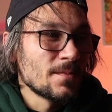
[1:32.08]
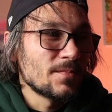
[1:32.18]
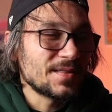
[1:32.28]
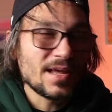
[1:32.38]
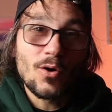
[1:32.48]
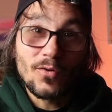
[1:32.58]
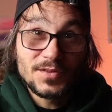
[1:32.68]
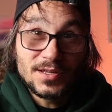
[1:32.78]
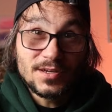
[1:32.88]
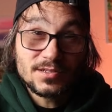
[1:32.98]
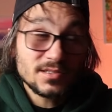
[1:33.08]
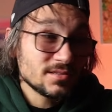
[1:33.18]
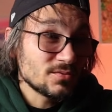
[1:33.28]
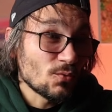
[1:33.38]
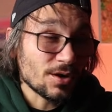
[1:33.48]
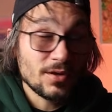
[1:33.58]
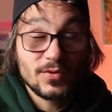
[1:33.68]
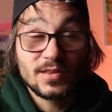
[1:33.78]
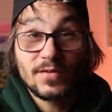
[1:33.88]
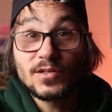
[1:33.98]
But now over the years, working
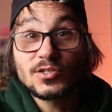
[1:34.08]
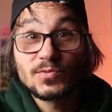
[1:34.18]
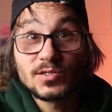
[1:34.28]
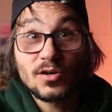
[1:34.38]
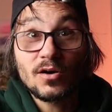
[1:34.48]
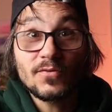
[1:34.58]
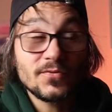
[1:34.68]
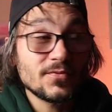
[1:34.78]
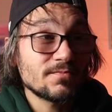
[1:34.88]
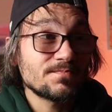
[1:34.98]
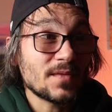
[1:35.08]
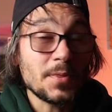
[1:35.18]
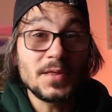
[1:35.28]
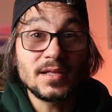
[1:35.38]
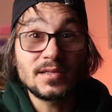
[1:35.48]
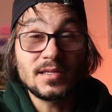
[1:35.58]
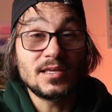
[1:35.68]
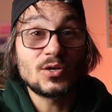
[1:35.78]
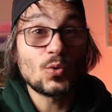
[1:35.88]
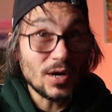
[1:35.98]
with DaVinci Resolve, I think
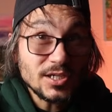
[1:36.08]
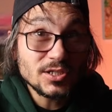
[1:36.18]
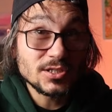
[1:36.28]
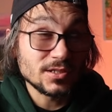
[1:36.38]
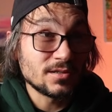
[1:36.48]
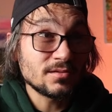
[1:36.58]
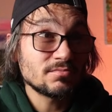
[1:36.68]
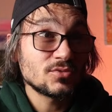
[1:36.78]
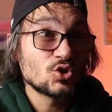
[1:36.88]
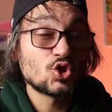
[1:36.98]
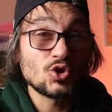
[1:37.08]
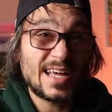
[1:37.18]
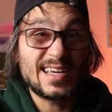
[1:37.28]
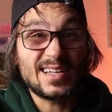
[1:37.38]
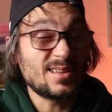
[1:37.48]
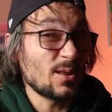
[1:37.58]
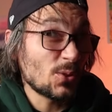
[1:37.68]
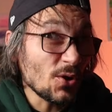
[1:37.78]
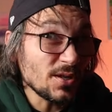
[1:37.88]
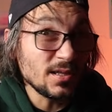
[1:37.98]
the question, should I get the
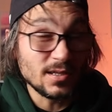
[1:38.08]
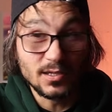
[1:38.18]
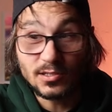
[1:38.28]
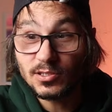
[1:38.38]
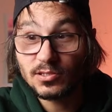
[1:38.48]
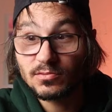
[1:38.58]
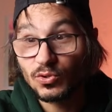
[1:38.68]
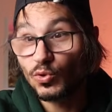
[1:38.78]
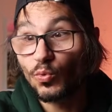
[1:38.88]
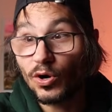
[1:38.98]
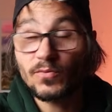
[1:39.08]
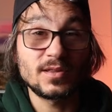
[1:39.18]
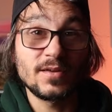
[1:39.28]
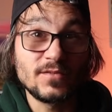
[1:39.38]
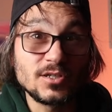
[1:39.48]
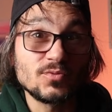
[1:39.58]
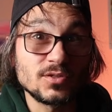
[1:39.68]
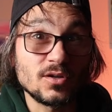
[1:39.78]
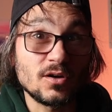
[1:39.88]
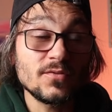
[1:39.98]
13-inch to work with DaVinci
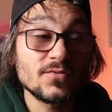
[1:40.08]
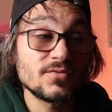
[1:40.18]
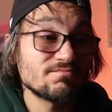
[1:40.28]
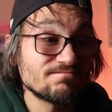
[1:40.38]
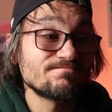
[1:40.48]
Resolve,